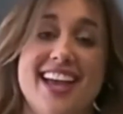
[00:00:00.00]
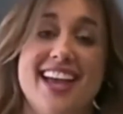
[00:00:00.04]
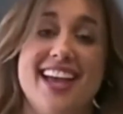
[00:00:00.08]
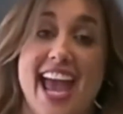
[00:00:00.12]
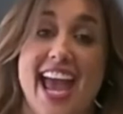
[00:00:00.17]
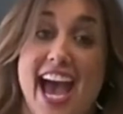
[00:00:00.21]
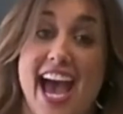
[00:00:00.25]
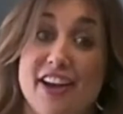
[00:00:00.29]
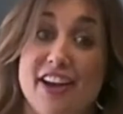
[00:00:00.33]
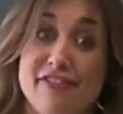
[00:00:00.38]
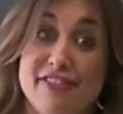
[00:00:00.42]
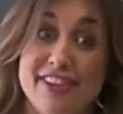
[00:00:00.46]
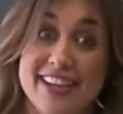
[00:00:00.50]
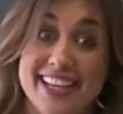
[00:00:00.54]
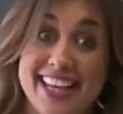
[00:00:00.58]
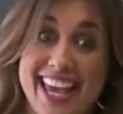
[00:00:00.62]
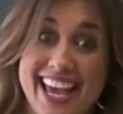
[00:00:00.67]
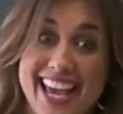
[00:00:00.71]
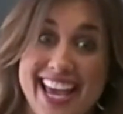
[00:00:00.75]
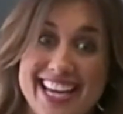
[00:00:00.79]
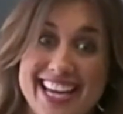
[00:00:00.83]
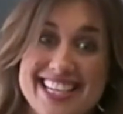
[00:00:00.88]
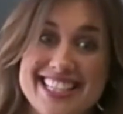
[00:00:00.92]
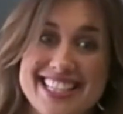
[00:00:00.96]

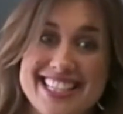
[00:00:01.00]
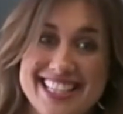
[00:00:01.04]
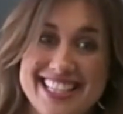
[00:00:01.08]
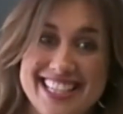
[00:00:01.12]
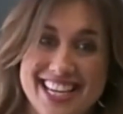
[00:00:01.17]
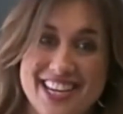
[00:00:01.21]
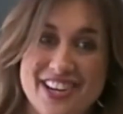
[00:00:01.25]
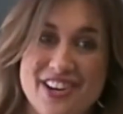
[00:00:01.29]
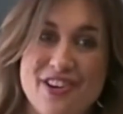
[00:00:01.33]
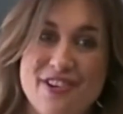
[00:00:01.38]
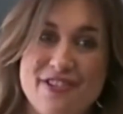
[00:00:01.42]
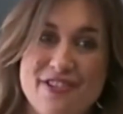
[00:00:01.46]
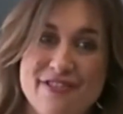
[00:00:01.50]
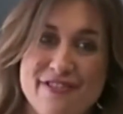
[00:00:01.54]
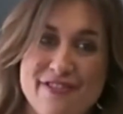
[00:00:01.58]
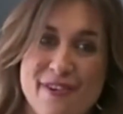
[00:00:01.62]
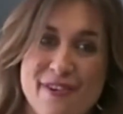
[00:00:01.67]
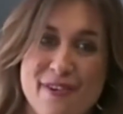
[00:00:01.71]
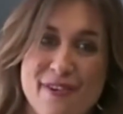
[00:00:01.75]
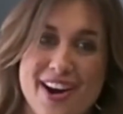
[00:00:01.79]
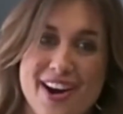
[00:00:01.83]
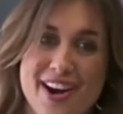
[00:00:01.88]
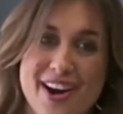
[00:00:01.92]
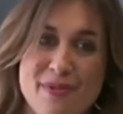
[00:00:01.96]
advocate, you know,
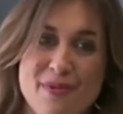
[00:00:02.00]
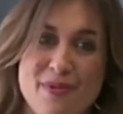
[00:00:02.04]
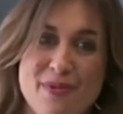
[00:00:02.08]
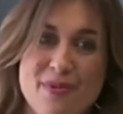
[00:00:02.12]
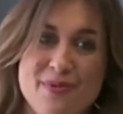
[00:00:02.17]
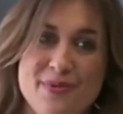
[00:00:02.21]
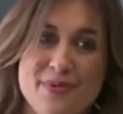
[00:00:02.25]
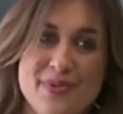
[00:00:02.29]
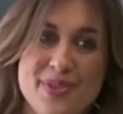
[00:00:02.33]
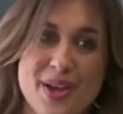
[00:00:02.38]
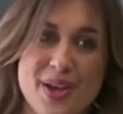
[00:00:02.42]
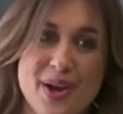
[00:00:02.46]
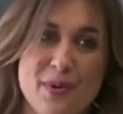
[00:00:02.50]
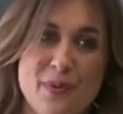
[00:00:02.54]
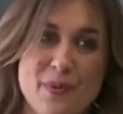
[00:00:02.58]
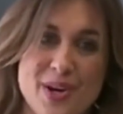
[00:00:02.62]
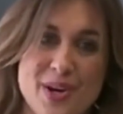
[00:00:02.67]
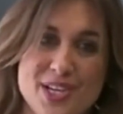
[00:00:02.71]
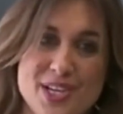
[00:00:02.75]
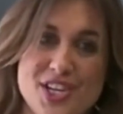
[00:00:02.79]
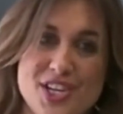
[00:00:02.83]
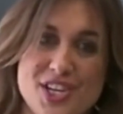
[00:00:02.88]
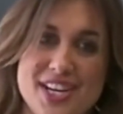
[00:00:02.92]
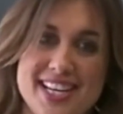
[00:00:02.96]
for their
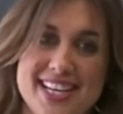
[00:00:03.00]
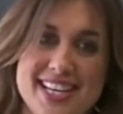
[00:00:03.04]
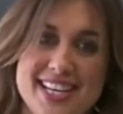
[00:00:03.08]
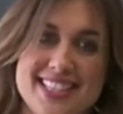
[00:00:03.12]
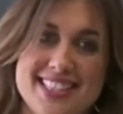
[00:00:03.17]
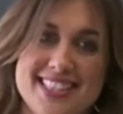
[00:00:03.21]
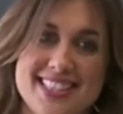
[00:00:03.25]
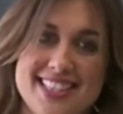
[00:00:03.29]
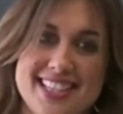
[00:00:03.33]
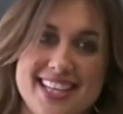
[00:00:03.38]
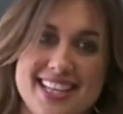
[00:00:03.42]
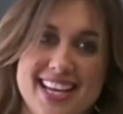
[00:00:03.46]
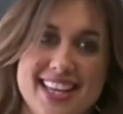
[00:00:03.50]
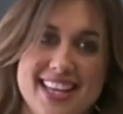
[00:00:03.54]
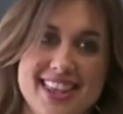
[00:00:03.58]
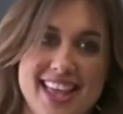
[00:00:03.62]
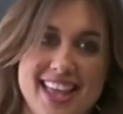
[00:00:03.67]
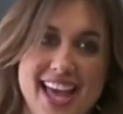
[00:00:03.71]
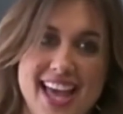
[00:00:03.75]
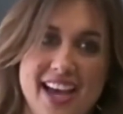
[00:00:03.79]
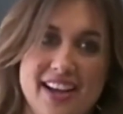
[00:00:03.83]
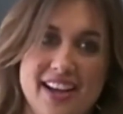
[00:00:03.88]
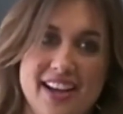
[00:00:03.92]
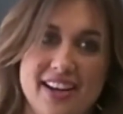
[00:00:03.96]
wishes in
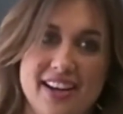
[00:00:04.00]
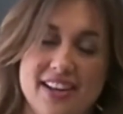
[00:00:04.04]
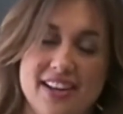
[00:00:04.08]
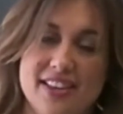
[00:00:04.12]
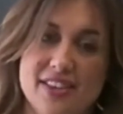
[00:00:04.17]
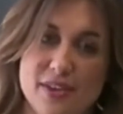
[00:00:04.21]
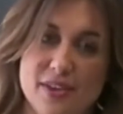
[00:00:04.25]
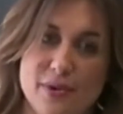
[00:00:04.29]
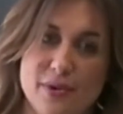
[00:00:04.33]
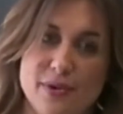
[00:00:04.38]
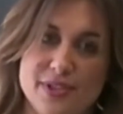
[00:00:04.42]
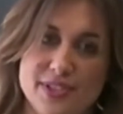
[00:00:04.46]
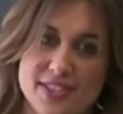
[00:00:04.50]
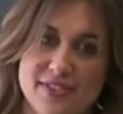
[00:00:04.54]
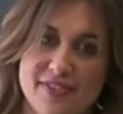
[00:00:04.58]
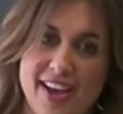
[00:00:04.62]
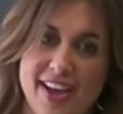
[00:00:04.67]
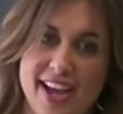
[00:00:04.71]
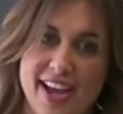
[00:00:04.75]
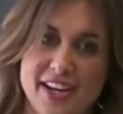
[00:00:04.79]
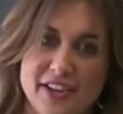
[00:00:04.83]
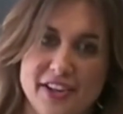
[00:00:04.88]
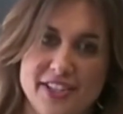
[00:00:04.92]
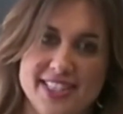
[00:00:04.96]
those
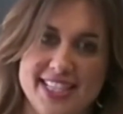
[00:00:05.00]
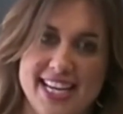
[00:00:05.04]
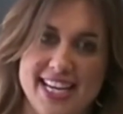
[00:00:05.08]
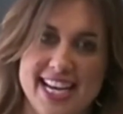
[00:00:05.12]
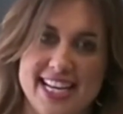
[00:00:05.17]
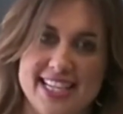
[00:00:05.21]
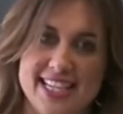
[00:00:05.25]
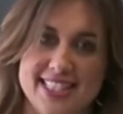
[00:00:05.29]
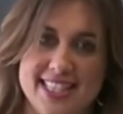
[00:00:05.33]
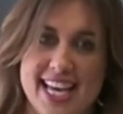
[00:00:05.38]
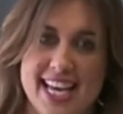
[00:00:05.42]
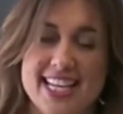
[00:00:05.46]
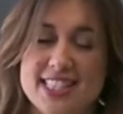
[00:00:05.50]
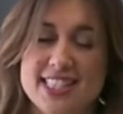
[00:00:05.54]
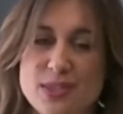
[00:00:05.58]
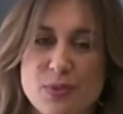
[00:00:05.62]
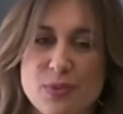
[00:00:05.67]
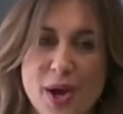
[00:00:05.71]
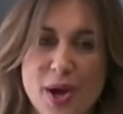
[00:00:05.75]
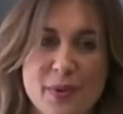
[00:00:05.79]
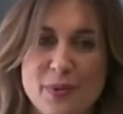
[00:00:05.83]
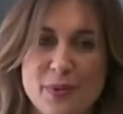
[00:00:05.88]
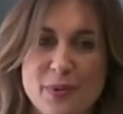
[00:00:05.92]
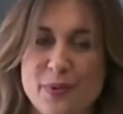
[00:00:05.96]
final days, that's
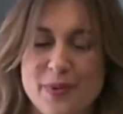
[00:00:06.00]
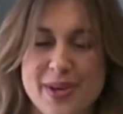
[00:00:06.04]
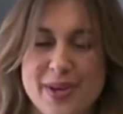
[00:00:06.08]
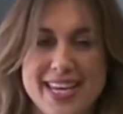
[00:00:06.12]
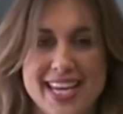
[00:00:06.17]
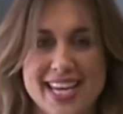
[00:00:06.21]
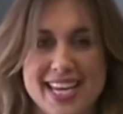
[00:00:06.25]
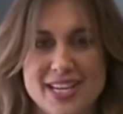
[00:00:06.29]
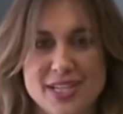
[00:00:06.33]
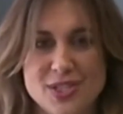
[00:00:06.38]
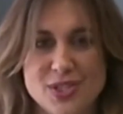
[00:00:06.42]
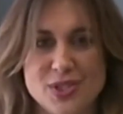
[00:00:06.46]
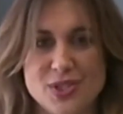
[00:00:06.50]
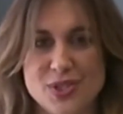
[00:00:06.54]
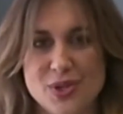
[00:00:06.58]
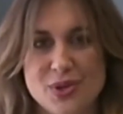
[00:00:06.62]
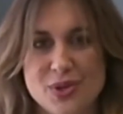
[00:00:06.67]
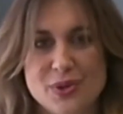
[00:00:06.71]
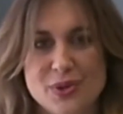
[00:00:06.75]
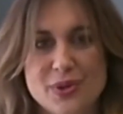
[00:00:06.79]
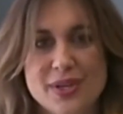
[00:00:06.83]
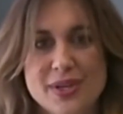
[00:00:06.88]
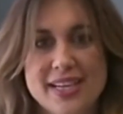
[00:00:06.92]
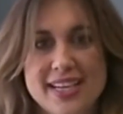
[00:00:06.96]
what we can
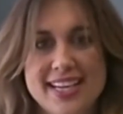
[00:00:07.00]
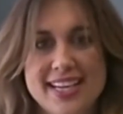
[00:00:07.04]
do.